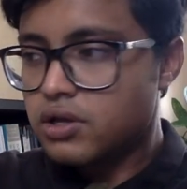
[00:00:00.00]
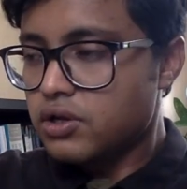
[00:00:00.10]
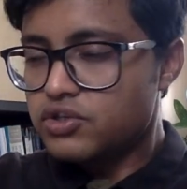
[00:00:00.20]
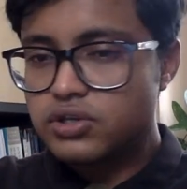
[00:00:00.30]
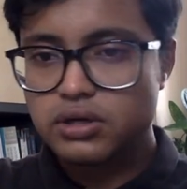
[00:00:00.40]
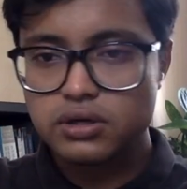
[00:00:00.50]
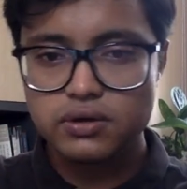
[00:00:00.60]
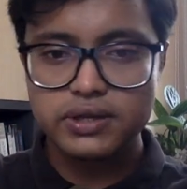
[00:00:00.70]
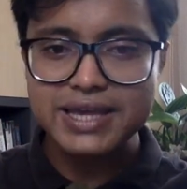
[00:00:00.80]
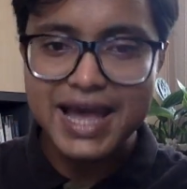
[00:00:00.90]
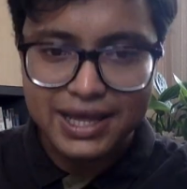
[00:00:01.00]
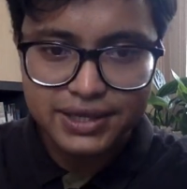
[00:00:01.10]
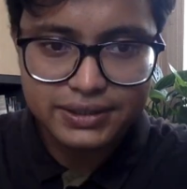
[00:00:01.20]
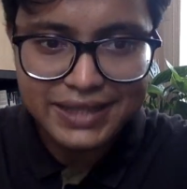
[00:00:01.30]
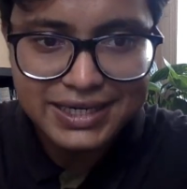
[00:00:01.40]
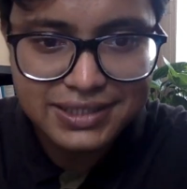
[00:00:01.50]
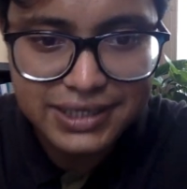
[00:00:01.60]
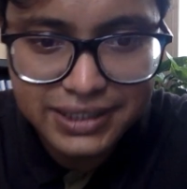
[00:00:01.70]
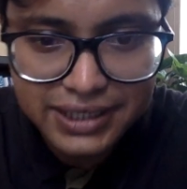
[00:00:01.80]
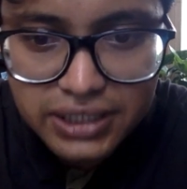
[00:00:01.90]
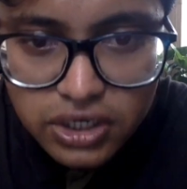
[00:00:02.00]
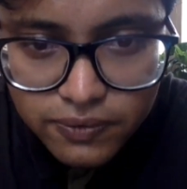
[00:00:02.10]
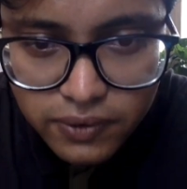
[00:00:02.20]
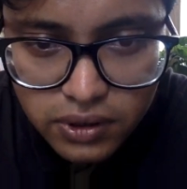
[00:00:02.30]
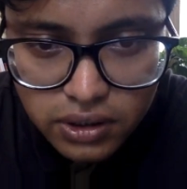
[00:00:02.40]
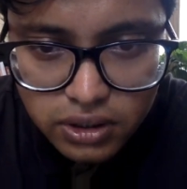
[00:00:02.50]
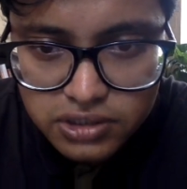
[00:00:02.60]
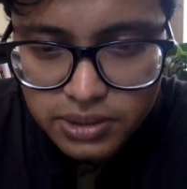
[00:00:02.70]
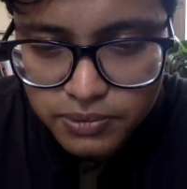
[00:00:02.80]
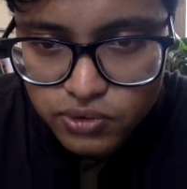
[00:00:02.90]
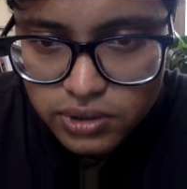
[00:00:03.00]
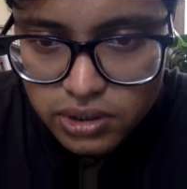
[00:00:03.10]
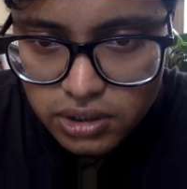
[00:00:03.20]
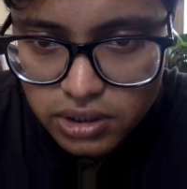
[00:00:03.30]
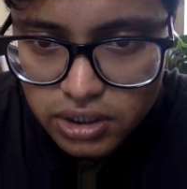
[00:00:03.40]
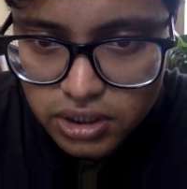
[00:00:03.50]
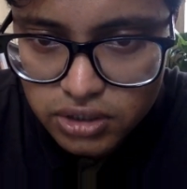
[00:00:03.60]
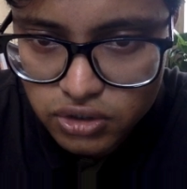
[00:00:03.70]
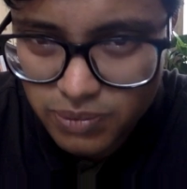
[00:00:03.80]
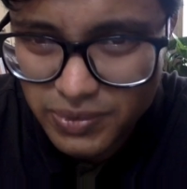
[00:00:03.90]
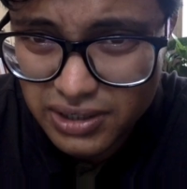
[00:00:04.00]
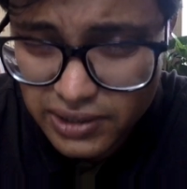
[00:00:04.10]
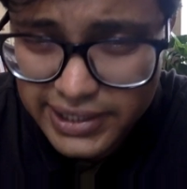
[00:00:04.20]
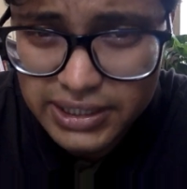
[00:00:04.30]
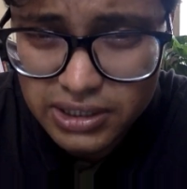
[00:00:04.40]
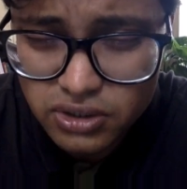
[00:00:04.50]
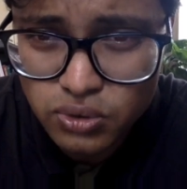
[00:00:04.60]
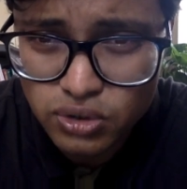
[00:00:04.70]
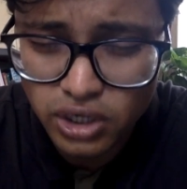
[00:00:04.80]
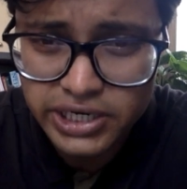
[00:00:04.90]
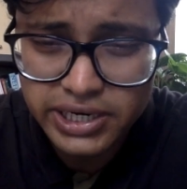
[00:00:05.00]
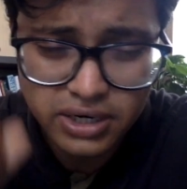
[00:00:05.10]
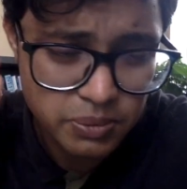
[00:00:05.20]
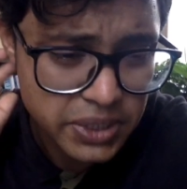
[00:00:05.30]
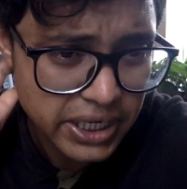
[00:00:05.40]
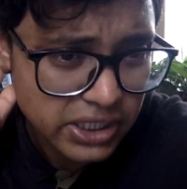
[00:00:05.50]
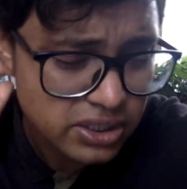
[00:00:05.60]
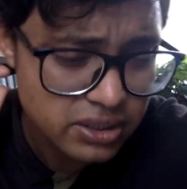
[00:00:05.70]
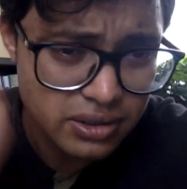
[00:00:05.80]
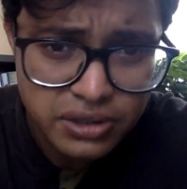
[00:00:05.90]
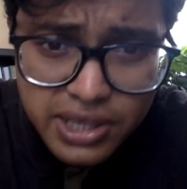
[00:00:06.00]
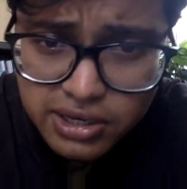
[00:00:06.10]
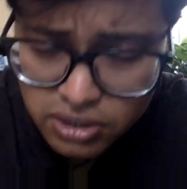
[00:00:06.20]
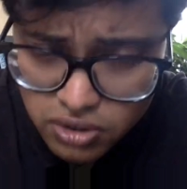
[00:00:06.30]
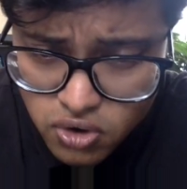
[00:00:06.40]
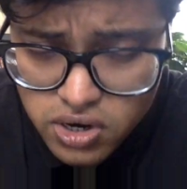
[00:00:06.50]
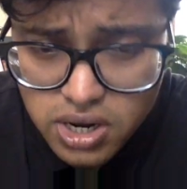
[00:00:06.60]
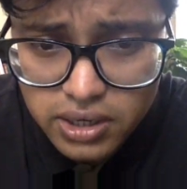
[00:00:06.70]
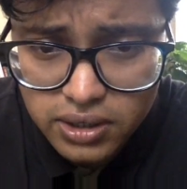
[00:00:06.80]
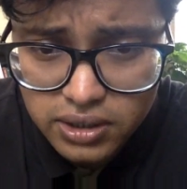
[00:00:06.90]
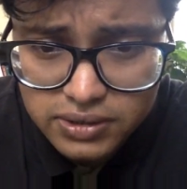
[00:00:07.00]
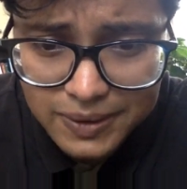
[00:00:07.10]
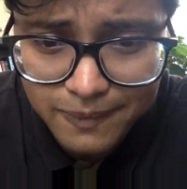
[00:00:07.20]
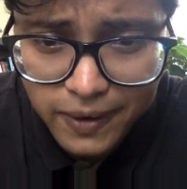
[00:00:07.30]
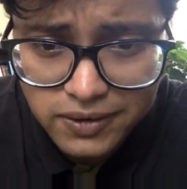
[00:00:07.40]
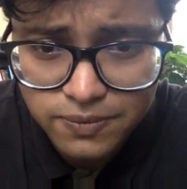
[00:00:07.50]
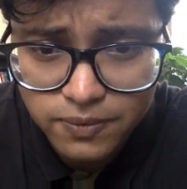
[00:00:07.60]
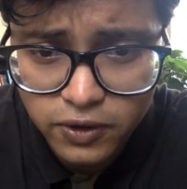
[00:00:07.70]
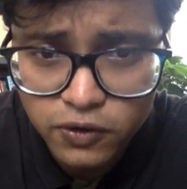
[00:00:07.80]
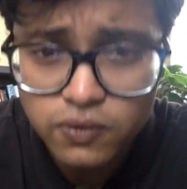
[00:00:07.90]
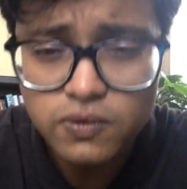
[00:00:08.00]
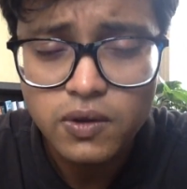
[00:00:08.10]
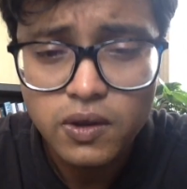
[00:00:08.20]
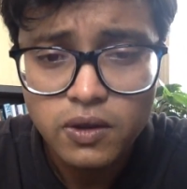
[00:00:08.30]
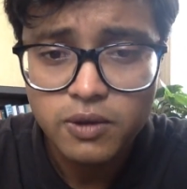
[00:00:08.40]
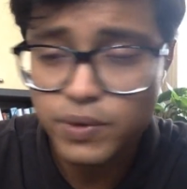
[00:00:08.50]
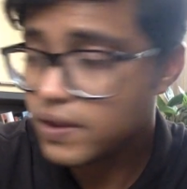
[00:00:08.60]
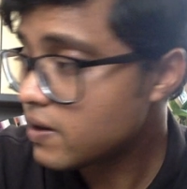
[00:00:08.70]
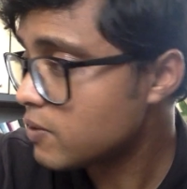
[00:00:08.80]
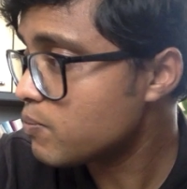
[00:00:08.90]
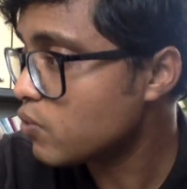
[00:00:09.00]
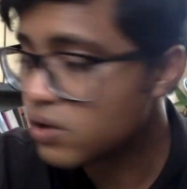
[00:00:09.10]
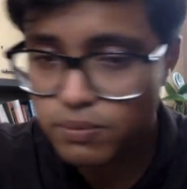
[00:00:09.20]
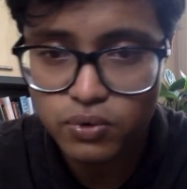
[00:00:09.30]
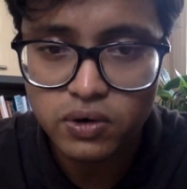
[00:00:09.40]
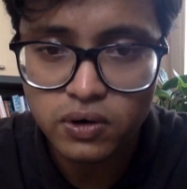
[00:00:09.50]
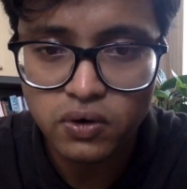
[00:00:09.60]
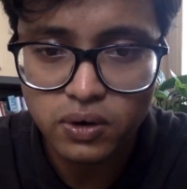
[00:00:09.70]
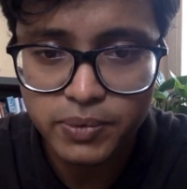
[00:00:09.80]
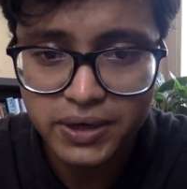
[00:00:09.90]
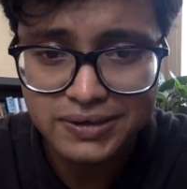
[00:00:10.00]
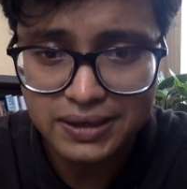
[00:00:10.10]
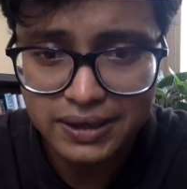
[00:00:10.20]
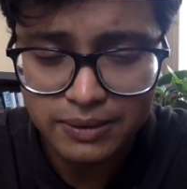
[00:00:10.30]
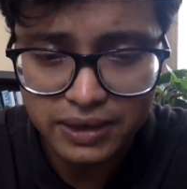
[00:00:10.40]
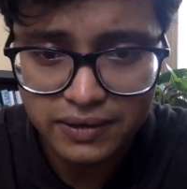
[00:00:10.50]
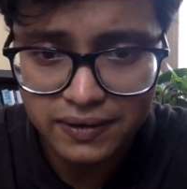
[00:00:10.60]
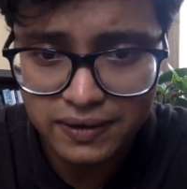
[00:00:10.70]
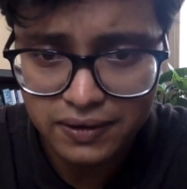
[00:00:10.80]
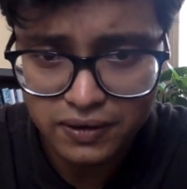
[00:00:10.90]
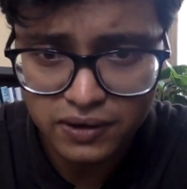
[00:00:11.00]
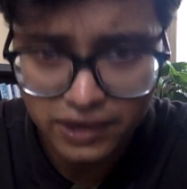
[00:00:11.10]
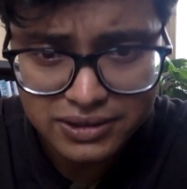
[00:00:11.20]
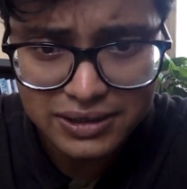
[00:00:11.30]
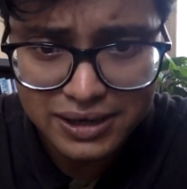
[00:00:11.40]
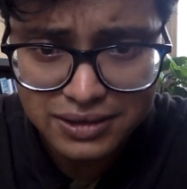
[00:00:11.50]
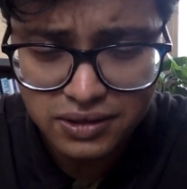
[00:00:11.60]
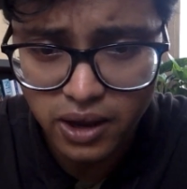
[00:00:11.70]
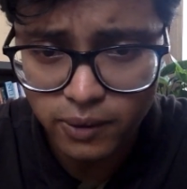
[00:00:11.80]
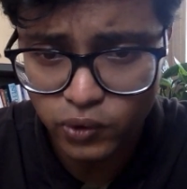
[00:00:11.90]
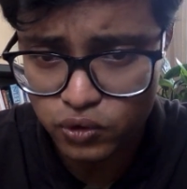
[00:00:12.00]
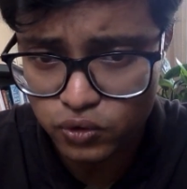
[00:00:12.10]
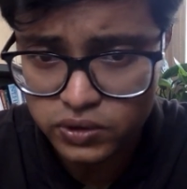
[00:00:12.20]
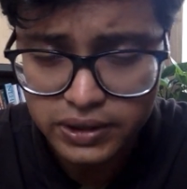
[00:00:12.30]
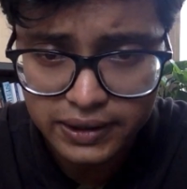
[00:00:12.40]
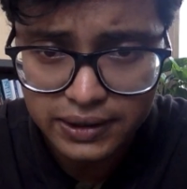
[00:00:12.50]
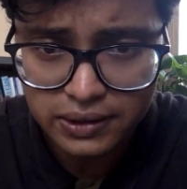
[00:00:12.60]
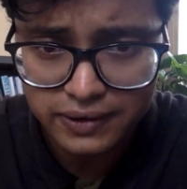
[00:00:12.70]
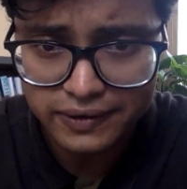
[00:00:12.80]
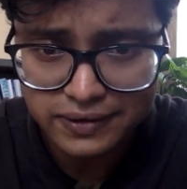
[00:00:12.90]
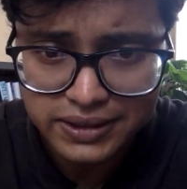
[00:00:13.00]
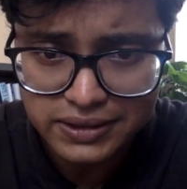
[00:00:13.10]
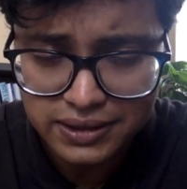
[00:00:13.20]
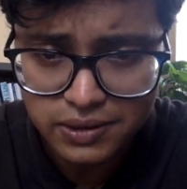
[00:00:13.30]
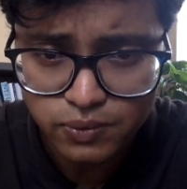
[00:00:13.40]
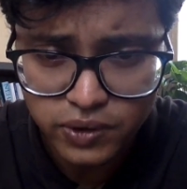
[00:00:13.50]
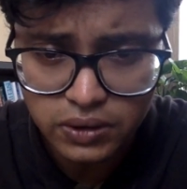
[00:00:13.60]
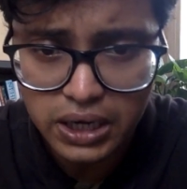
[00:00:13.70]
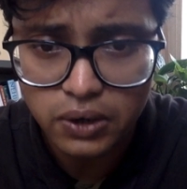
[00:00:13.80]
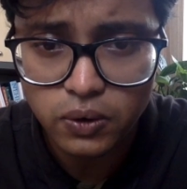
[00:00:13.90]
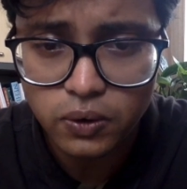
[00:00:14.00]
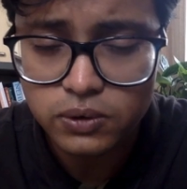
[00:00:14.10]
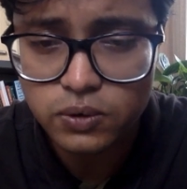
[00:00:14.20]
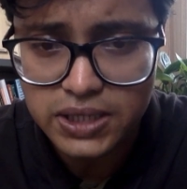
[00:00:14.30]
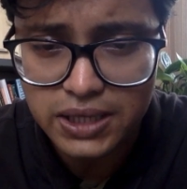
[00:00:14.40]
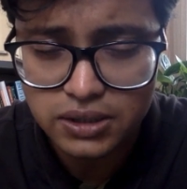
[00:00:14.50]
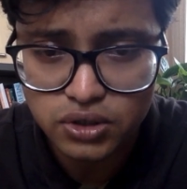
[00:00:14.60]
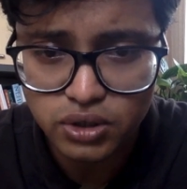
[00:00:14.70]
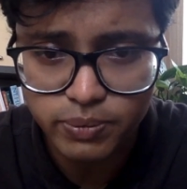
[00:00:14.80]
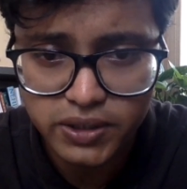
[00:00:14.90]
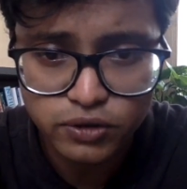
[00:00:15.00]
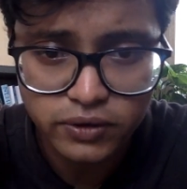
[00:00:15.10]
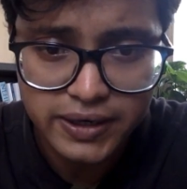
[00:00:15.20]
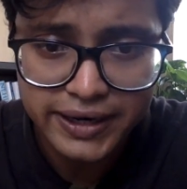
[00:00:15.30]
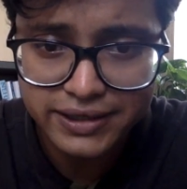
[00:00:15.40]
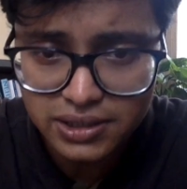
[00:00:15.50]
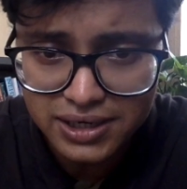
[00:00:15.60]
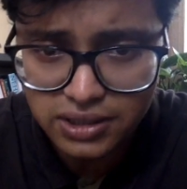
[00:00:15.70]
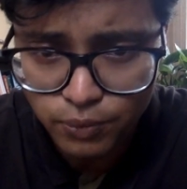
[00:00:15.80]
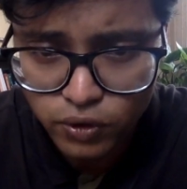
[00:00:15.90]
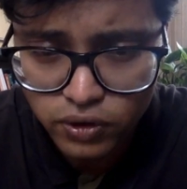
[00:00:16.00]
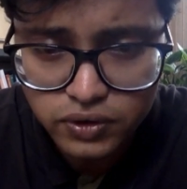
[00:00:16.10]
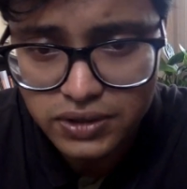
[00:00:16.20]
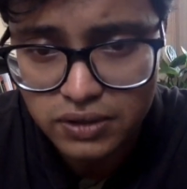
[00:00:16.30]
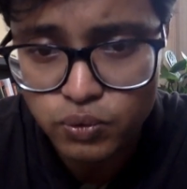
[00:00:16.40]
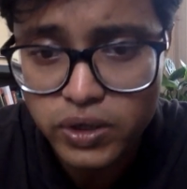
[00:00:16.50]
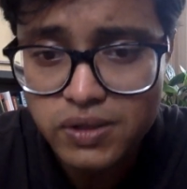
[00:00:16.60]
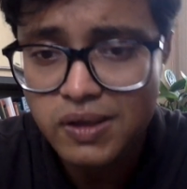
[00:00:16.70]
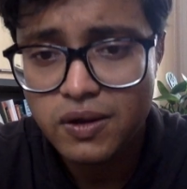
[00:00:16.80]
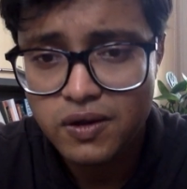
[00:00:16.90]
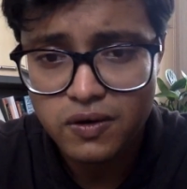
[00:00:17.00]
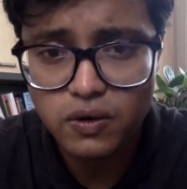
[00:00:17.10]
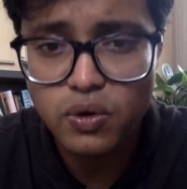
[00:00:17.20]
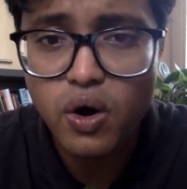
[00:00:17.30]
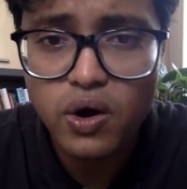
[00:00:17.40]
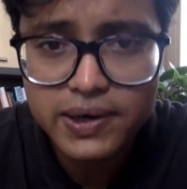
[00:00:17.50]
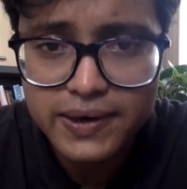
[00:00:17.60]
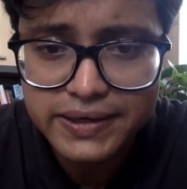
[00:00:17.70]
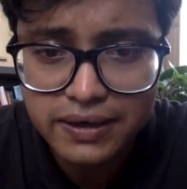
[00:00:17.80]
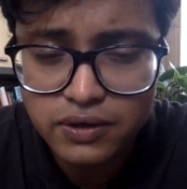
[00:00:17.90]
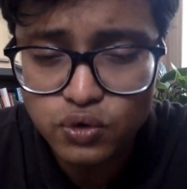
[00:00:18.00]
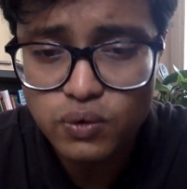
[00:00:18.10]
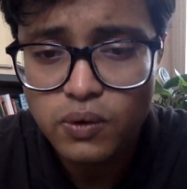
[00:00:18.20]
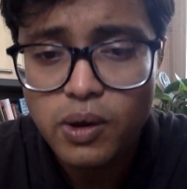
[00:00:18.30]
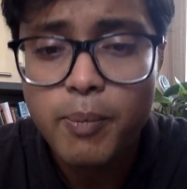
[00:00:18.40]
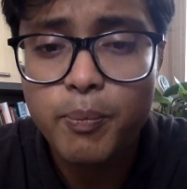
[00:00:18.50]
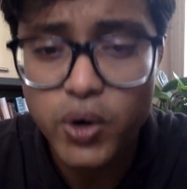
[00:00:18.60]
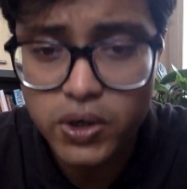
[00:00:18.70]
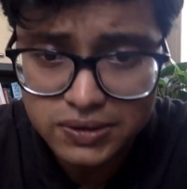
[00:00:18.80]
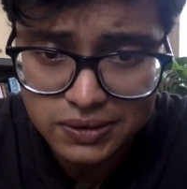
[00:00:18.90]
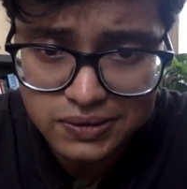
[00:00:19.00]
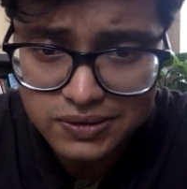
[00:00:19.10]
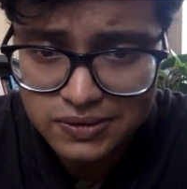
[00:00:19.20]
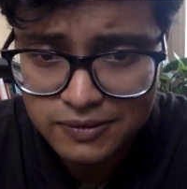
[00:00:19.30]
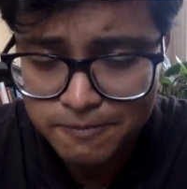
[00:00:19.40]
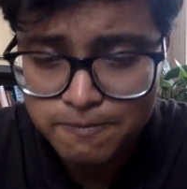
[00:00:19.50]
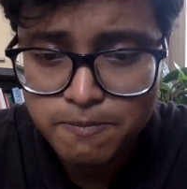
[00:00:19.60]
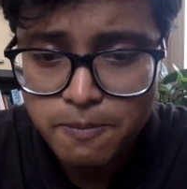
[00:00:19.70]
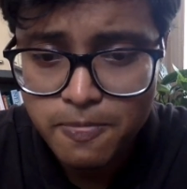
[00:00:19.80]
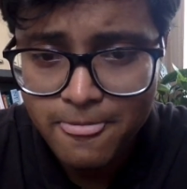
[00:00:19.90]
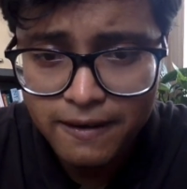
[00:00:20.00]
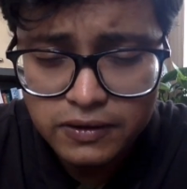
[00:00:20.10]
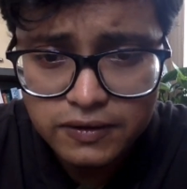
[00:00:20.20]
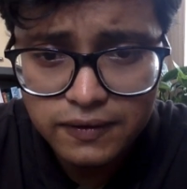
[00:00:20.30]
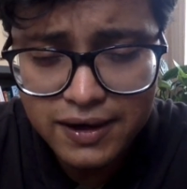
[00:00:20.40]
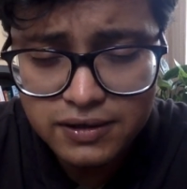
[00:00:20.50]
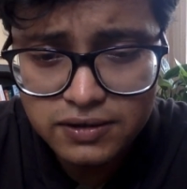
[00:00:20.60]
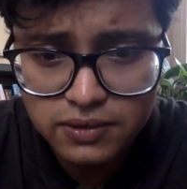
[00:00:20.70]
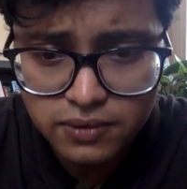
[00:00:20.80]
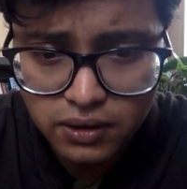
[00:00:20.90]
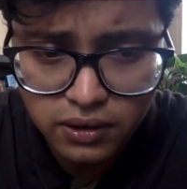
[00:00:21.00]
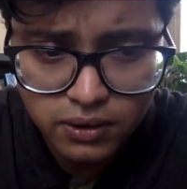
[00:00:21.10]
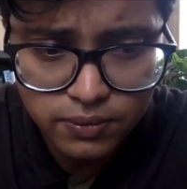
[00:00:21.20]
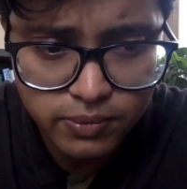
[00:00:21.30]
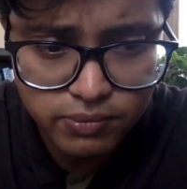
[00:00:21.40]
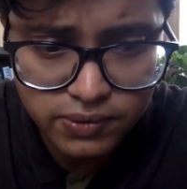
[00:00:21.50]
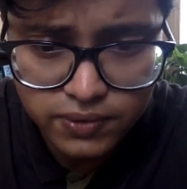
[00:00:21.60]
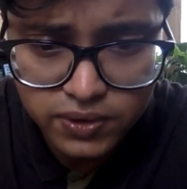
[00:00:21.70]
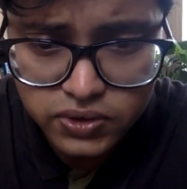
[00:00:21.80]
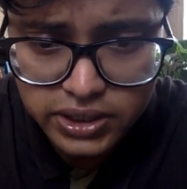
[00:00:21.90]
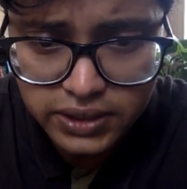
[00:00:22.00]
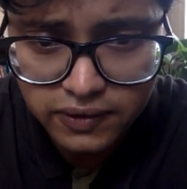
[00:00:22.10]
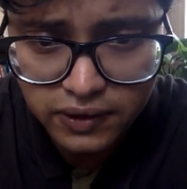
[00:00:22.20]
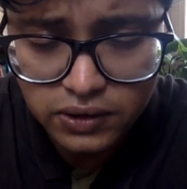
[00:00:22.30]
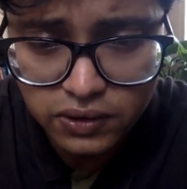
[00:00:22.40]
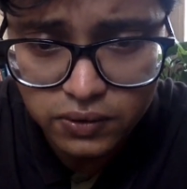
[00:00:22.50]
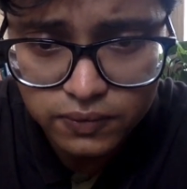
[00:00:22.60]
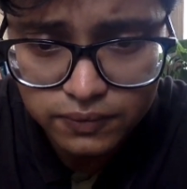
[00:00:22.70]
So yeah, that's it. I think for a conceptual topic related to solidary obligation, this should suffice for you. But there are more important topics, and I think in the next class I'm going to deal in detail with all those other topics. So in the next class I'm going to start with law relating to persons. So that's it from me for today. Thank you.